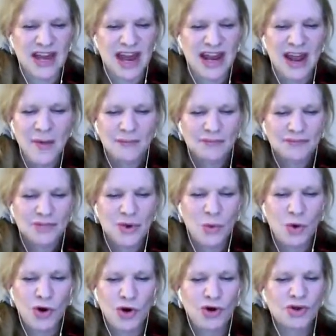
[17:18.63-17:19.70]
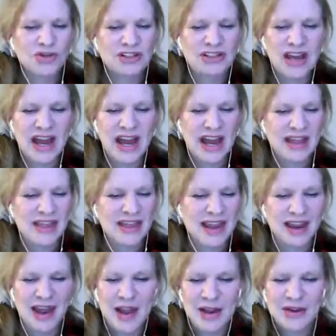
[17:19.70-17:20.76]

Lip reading: Yet the workers say that